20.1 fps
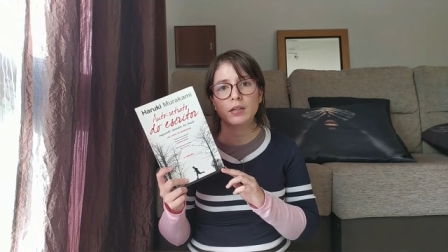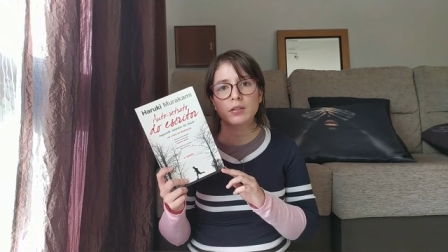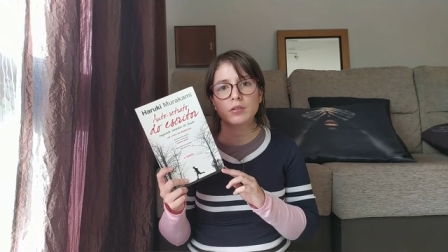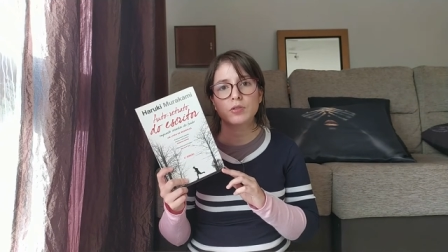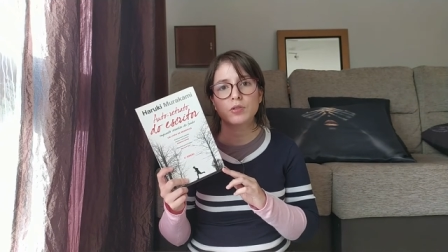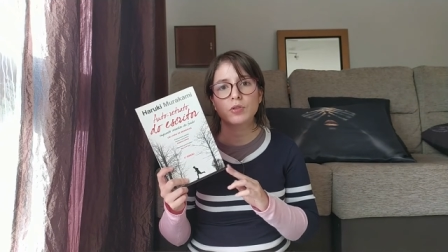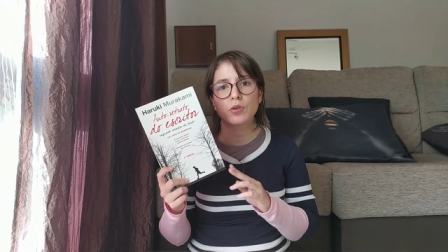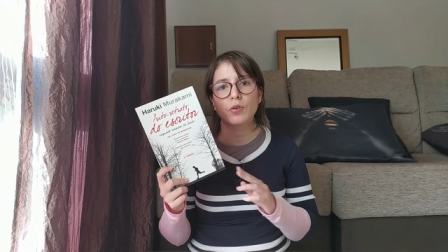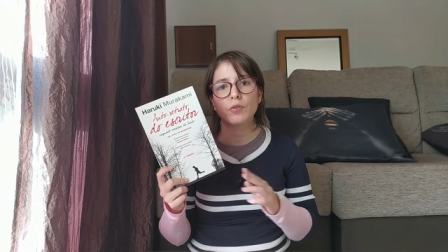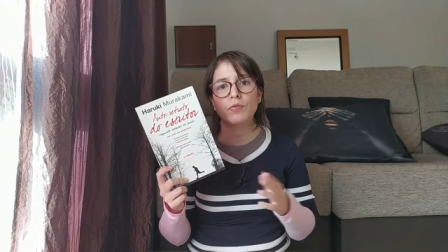
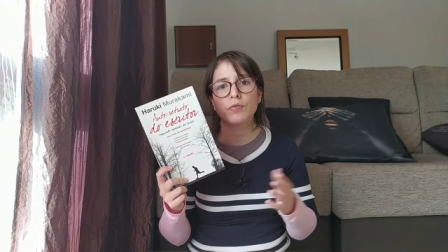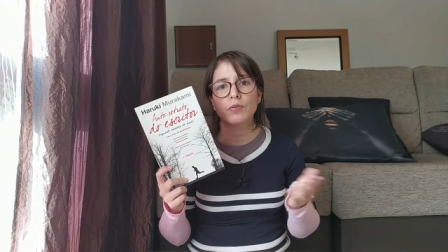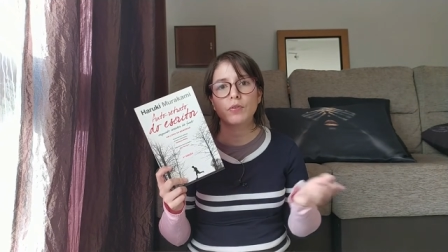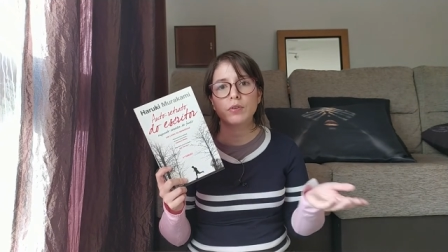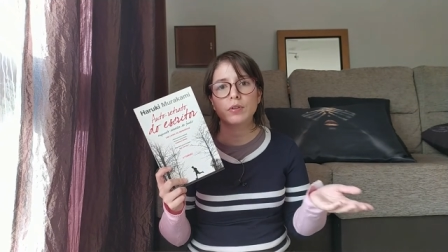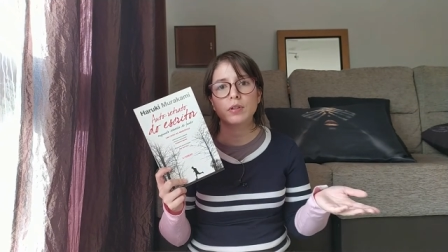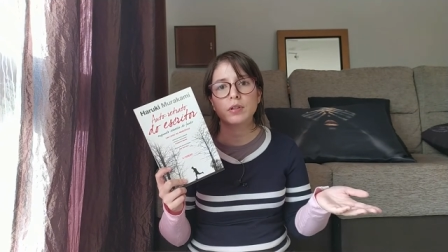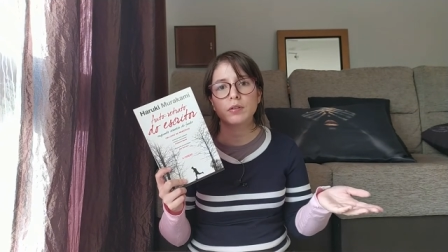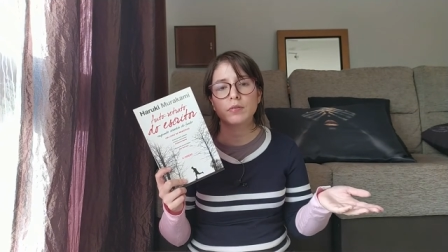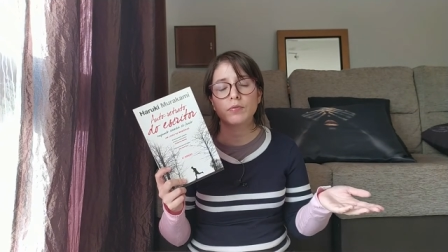So
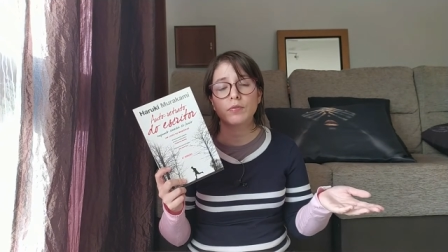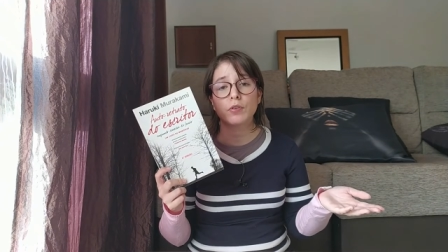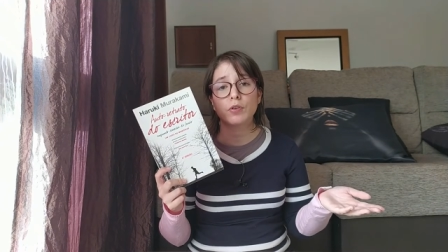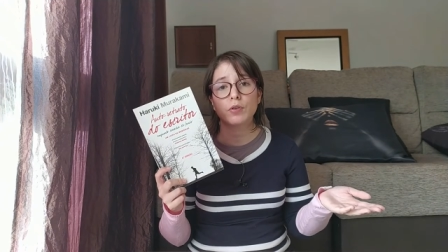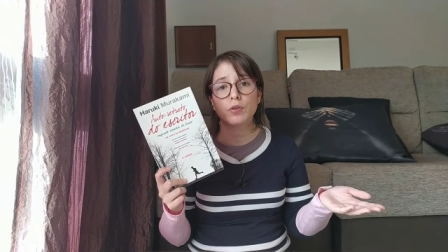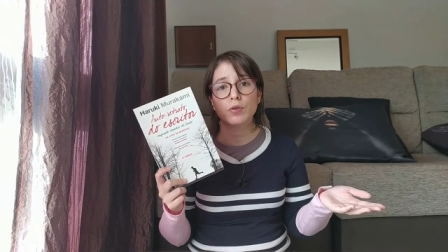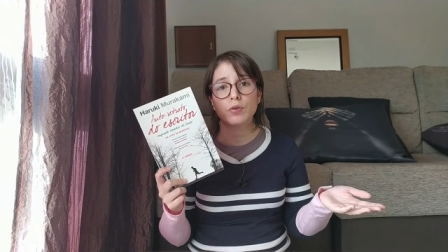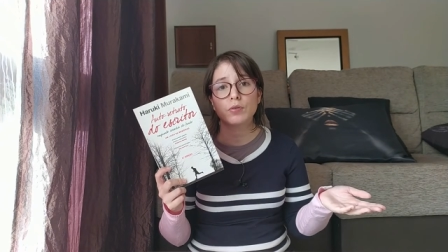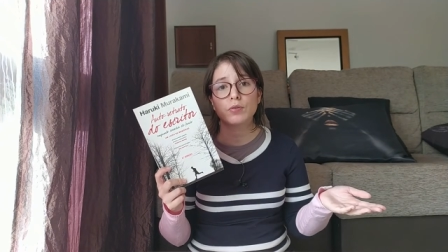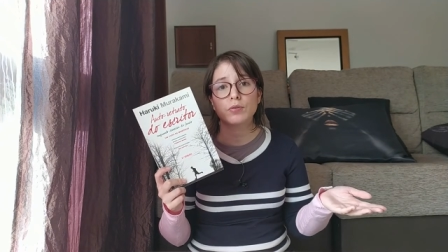for, for
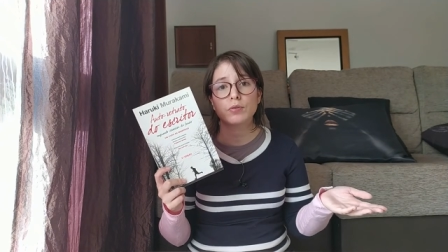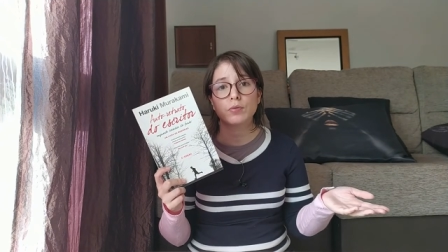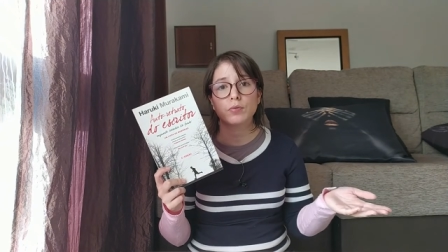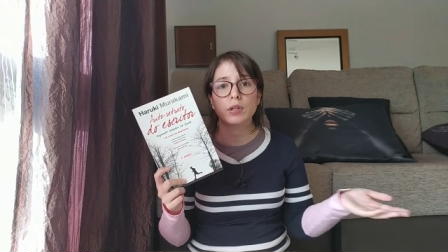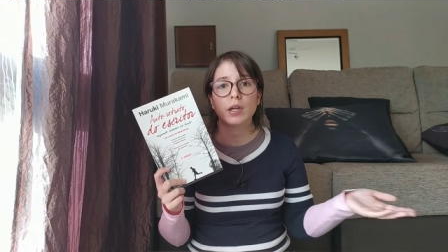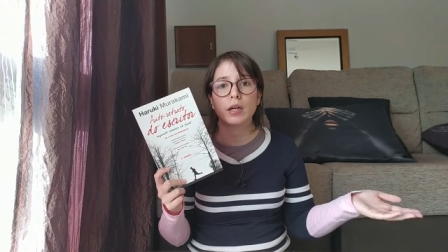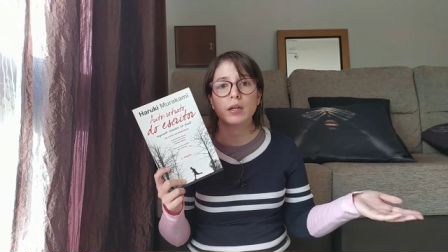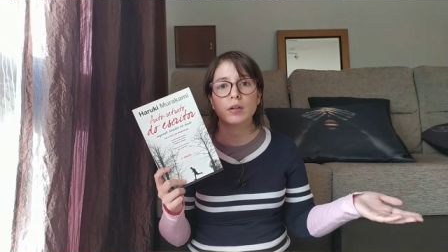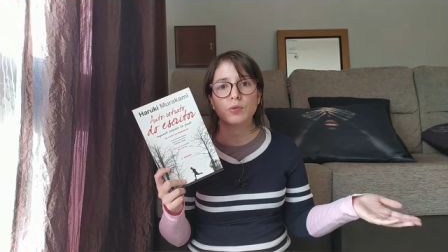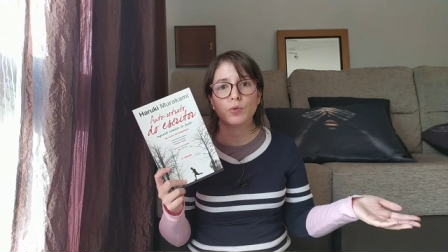those who
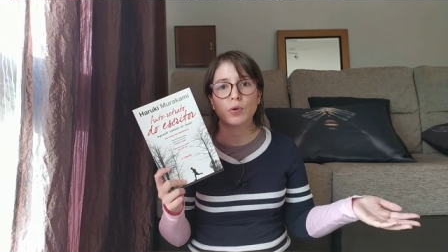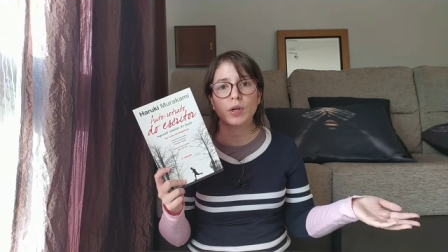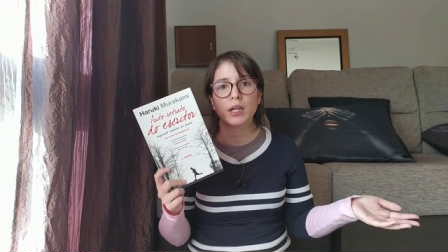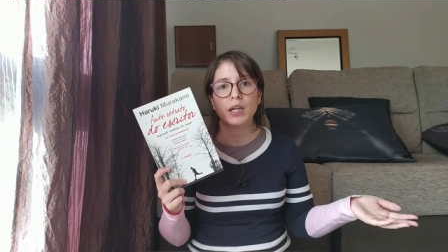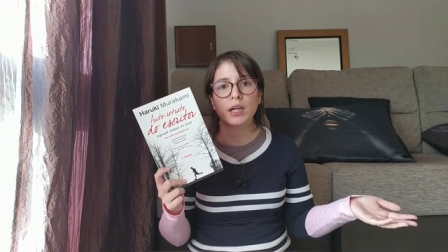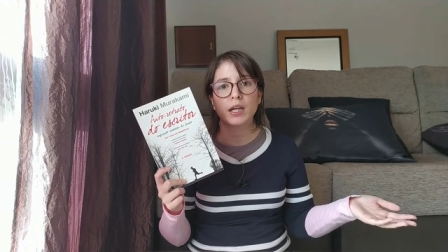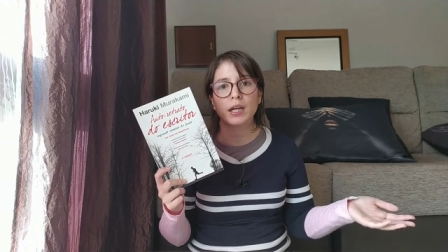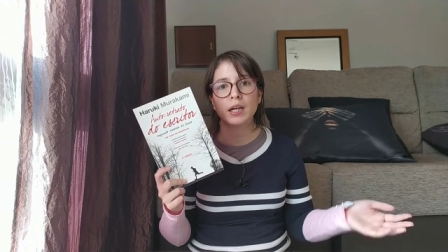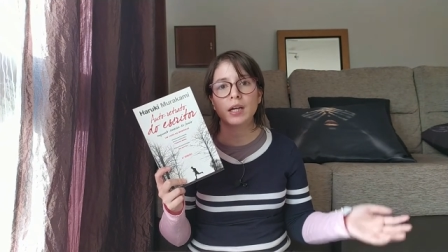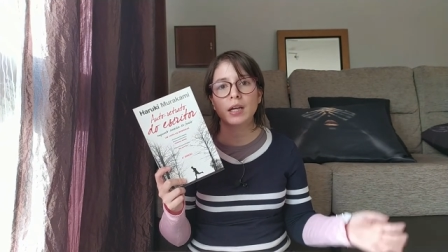like
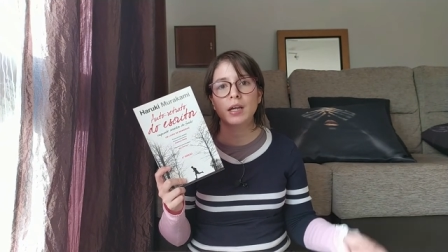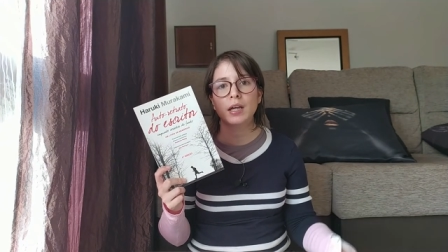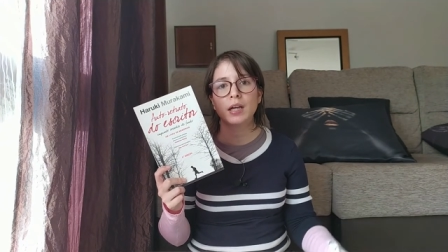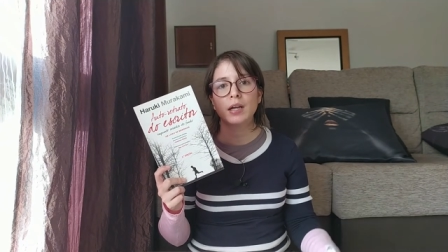running,